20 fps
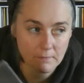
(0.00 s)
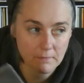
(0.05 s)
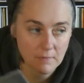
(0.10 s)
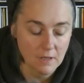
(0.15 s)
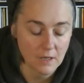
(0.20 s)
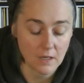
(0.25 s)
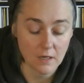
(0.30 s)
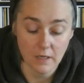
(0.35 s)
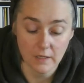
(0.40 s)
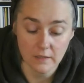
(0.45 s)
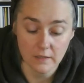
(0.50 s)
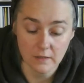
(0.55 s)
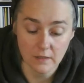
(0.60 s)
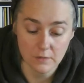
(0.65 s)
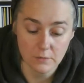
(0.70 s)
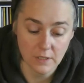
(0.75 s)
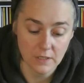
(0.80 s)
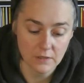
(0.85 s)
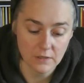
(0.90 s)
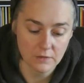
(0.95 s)
I like
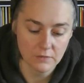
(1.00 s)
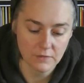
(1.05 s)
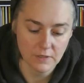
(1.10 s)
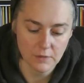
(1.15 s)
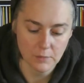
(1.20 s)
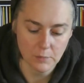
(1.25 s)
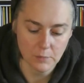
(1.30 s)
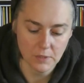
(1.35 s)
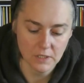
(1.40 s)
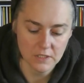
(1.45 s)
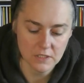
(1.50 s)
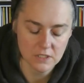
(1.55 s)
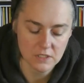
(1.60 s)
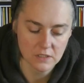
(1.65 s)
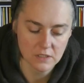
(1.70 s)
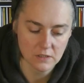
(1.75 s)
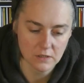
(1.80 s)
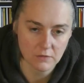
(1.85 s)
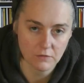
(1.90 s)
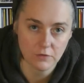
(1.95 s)
that record very much.
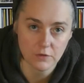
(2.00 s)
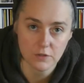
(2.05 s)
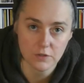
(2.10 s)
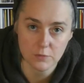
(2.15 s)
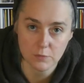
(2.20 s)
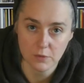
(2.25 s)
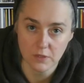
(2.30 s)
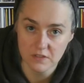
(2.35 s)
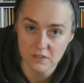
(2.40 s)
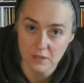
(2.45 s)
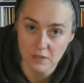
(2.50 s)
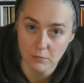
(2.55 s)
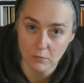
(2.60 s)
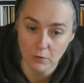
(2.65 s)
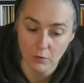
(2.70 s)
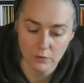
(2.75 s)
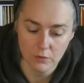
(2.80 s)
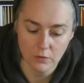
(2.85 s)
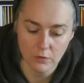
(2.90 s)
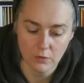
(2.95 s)
The first pressing
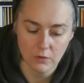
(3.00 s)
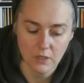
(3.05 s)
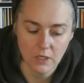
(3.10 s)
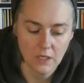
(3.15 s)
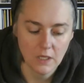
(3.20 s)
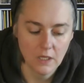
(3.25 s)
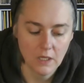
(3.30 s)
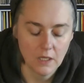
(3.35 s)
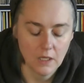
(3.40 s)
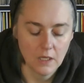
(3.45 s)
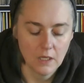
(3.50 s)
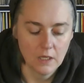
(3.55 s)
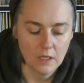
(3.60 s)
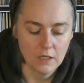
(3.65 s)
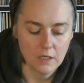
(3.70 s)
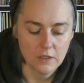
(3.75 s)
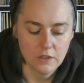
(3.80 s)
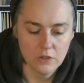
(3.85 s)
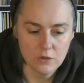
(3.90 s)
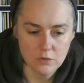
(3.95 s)
mono.
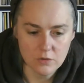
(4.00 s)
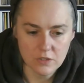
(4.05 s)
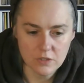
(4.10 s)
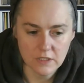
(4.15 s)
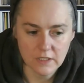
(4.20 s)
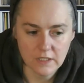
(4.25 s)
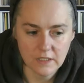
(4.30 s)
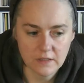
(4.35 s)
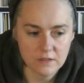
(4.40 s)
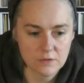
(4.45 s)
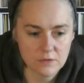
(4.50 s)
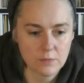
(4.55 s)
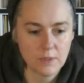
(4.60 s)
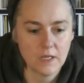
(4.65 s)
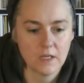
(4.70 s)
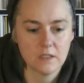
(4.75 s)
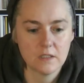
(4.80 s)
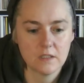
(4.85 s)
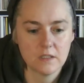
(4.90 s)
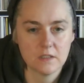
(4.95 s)
Usually this
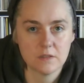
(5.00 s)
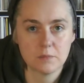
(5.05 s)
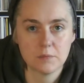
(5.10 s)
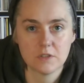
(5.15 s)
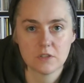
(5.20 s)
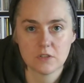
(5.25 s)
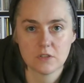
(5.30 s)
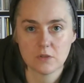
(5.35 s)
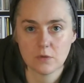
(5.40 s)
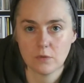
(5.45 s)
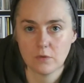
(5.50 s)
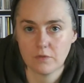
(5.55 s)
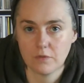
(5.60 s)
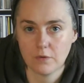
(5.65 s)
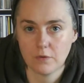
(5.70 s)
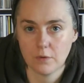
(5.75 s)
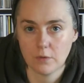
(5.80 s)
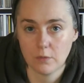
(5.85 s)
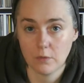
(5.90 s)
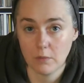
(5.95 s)
record has been sold
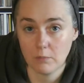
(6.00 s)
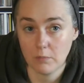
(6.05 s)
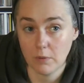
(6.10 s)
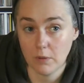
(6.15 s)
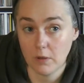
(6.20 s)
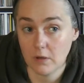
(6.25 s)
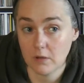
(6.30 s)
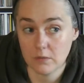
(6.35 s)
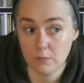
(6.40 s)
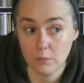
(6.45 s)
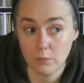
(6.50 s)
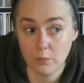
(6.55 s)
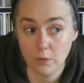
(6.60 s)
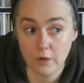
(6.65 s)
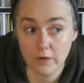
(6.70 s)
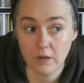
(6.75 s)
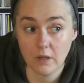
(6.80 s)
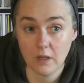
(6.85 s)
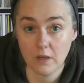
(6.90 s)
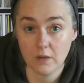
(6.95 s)
for about
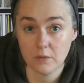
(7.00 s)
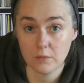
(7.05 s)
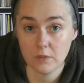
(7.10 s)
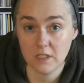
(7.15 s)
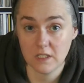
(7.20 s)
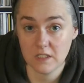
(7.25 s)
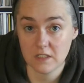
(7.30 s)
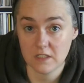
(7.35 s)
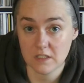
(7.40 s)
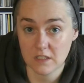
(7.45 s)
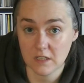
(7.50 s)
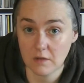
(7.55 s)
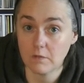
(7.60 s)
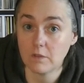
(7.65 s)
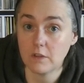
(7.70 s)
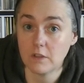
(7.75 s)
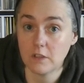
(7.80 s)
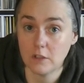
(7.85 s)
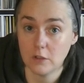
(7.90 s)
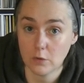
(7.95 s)

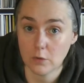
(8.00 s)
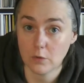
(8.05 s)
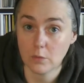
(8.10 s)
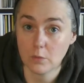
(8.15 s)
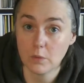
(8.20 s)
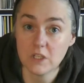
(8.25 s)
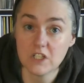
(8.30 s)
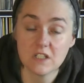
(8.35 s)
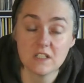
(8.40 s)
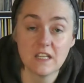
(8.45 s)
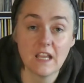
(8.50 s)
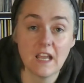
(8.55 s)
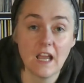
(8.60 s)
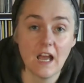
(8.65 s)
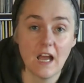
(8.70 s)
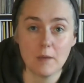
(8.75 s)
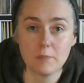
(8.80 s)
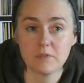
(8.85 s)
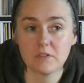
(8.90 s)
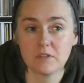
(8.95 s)
170 euro, which is the
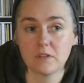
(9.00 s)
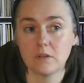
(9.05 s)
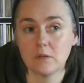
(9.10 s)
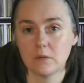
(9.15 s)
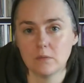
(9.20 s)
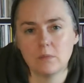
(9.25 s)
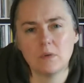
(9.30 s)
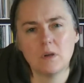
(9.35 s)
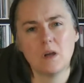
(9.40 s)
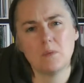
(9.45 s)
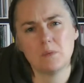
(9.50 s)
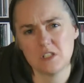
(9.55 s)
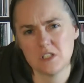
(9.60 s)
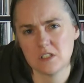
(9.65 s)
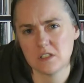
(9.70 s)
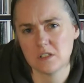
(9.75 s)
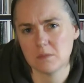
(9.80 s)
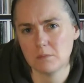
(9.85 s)
absolute, it's